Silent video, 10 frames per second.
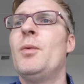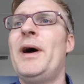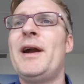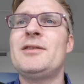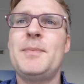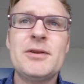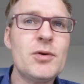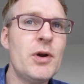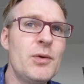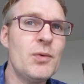Whereas
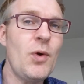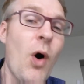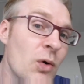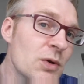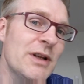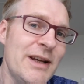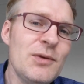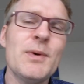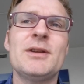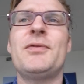Bitcoin
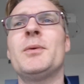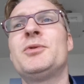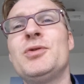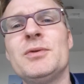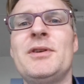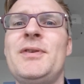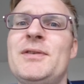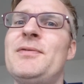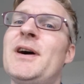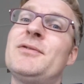only went from two hundred
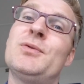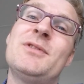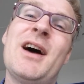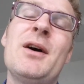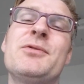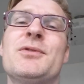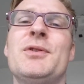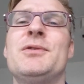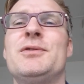fifty-five to one thousand one